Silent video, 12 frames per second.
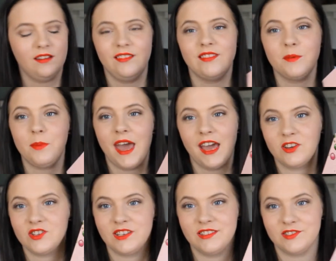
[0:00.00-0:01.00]
the
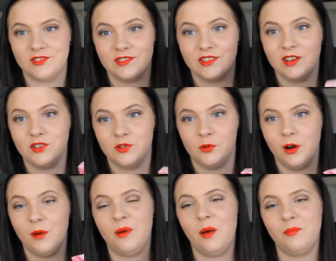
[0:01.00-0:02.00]
packaging is just
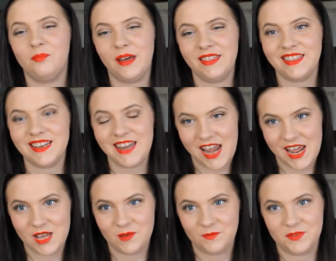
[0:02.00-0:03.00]
adorable. But the
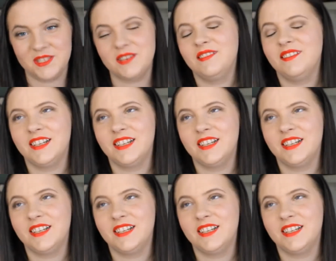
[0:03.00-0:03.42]
names